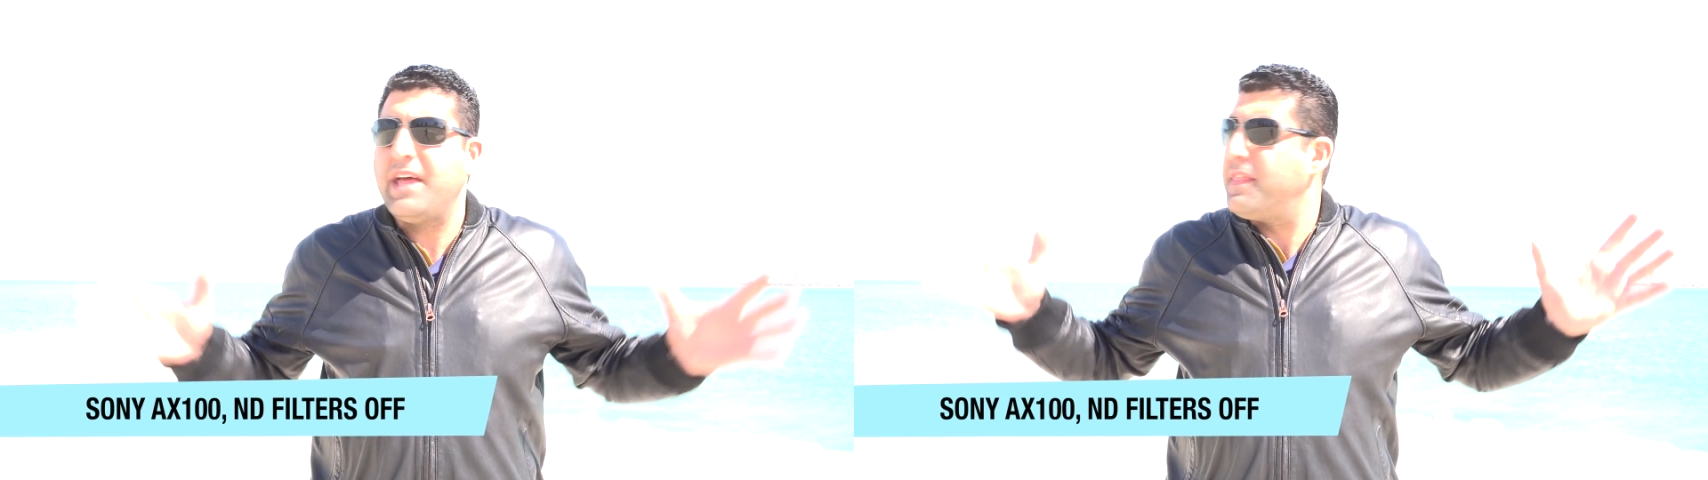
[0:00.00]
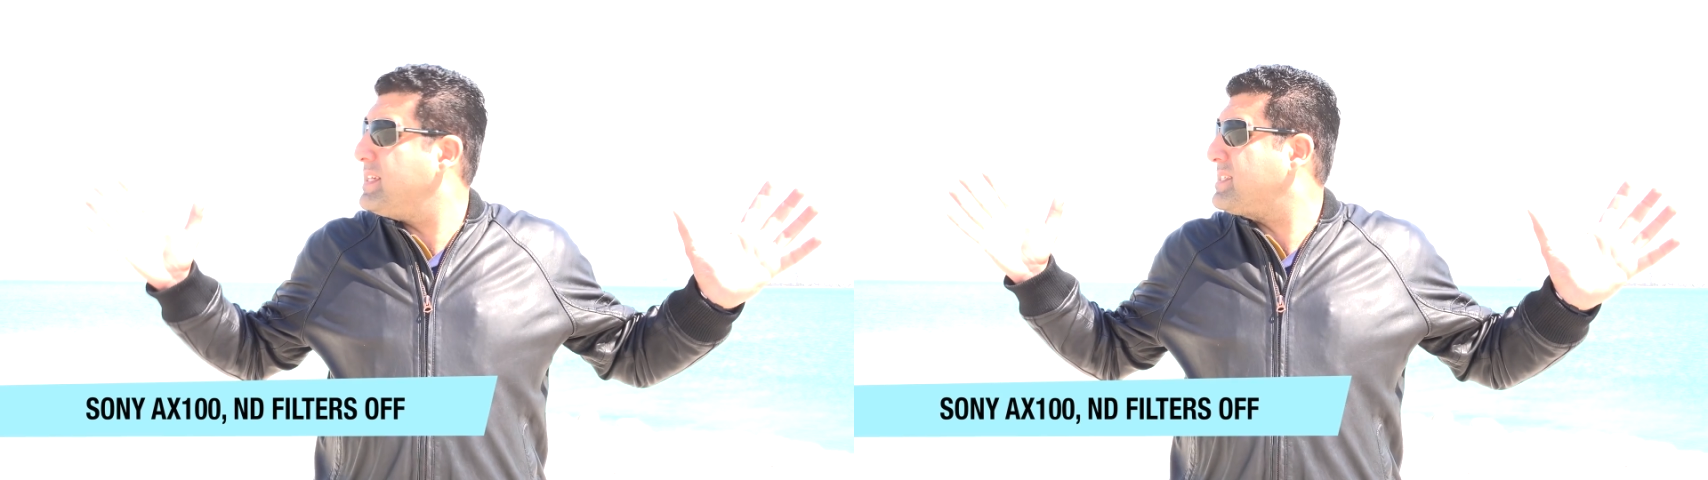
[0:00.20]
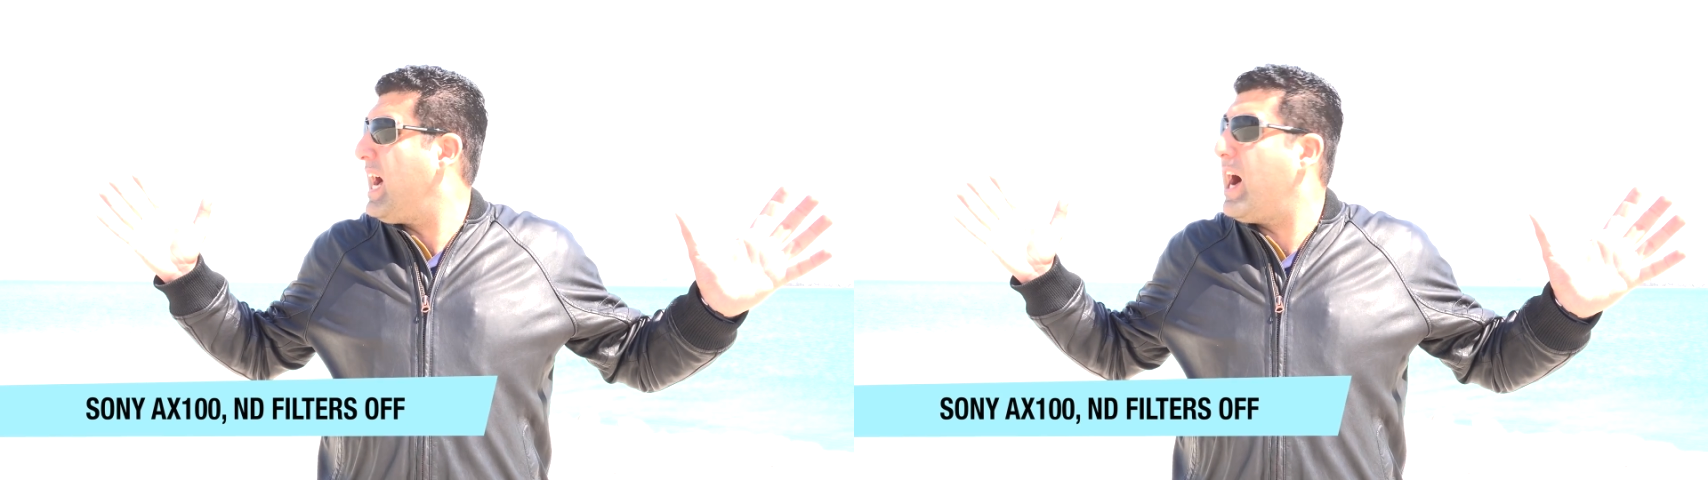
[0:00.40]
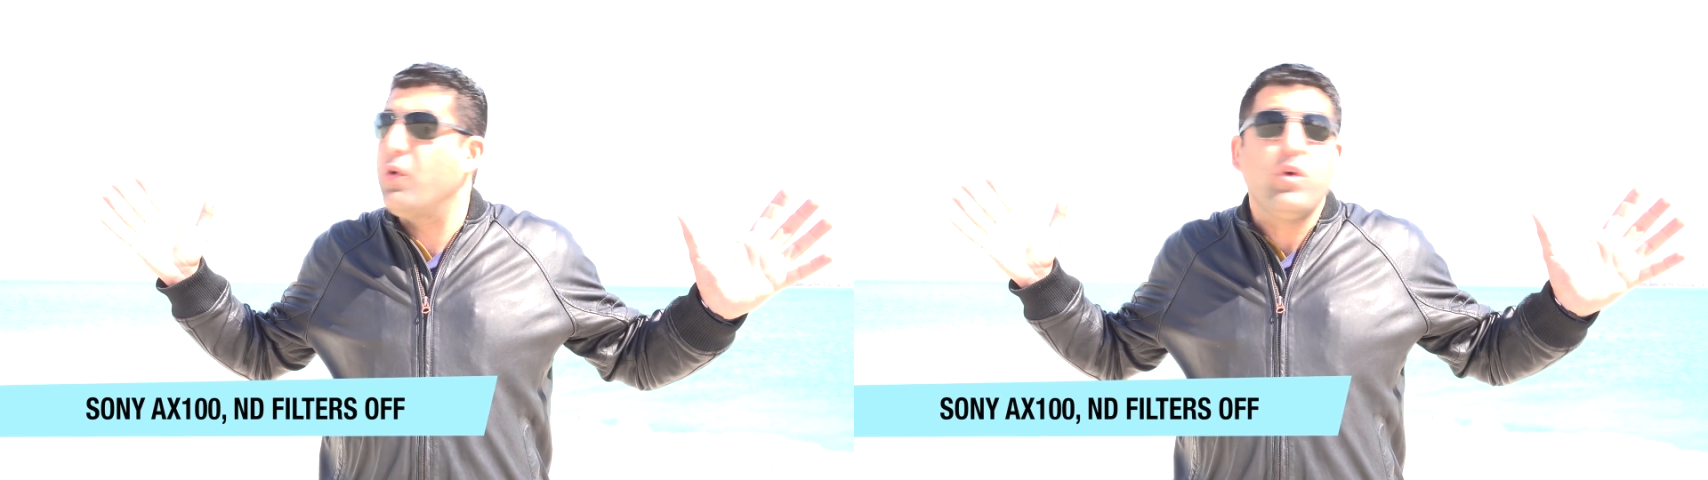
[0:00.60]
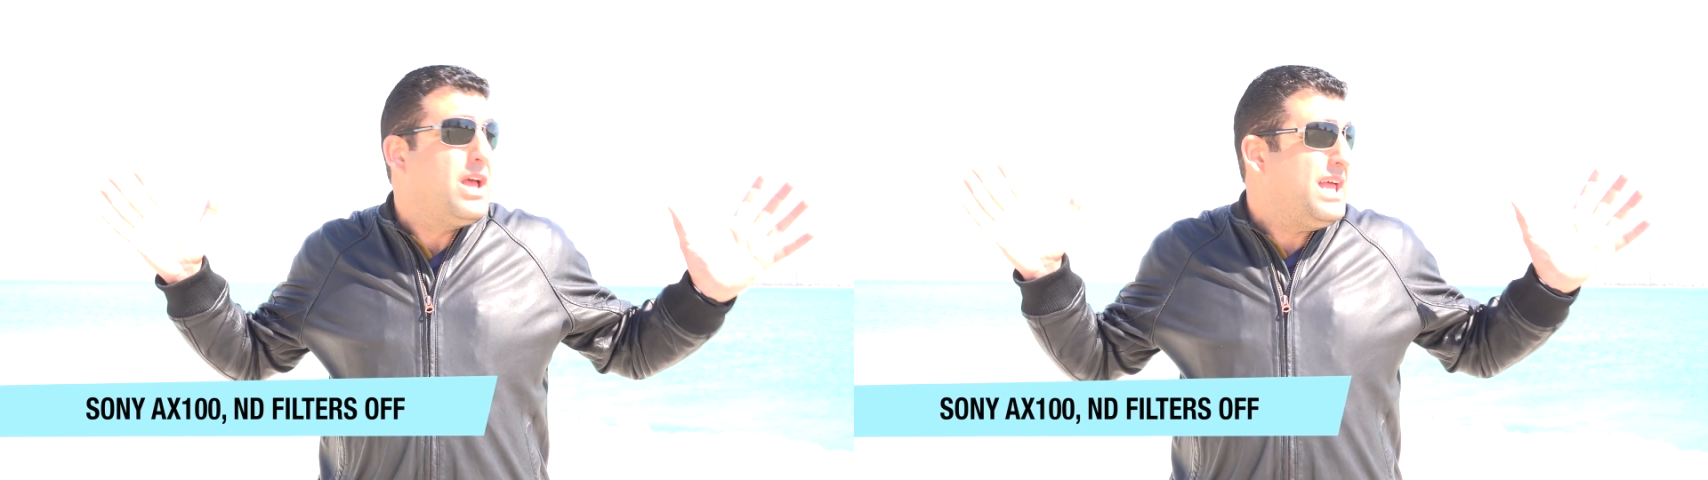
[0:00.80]
This is
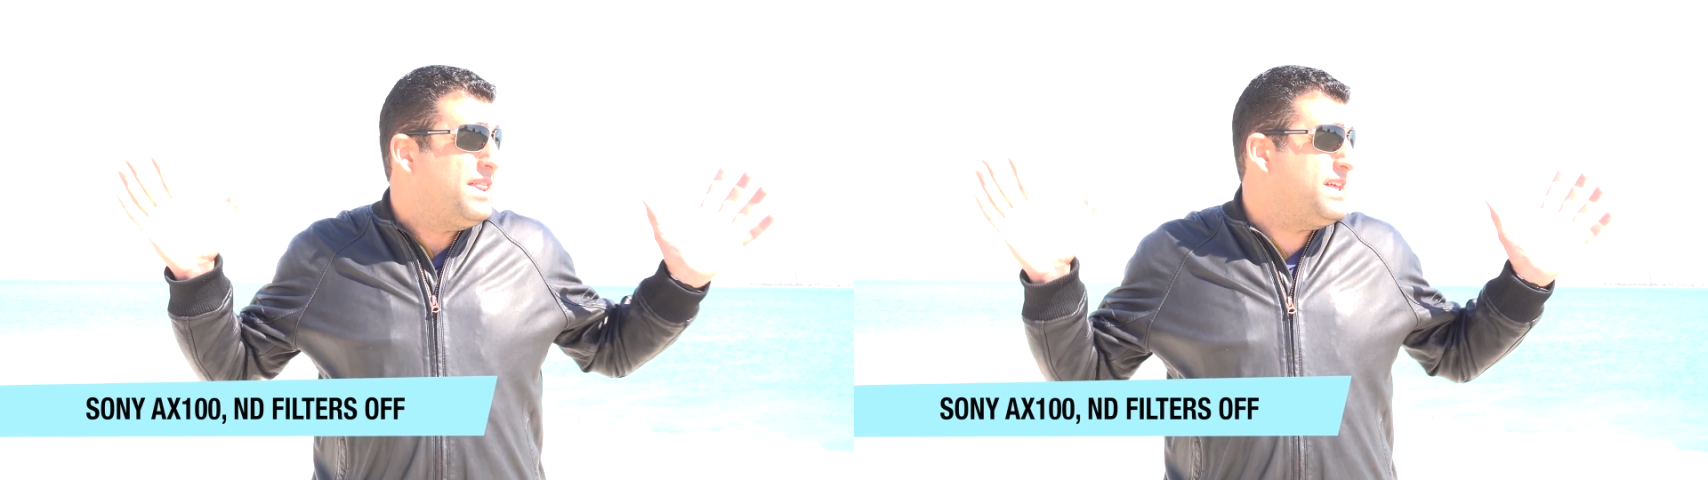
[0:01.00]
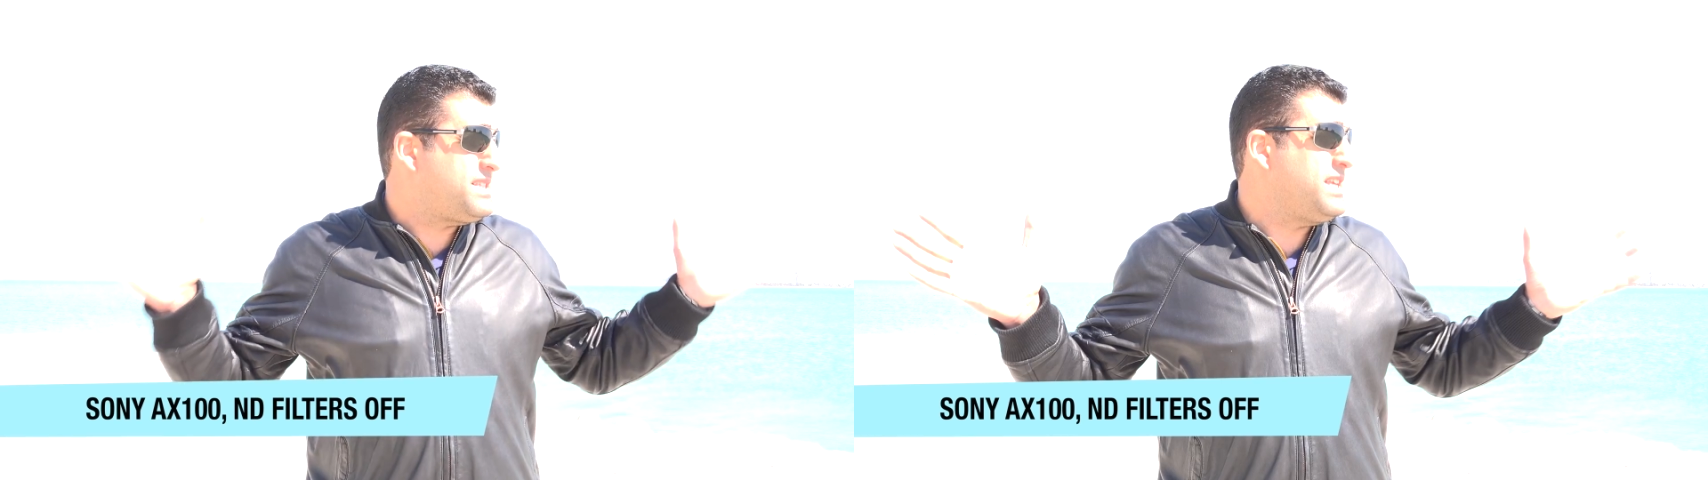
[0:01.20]
how the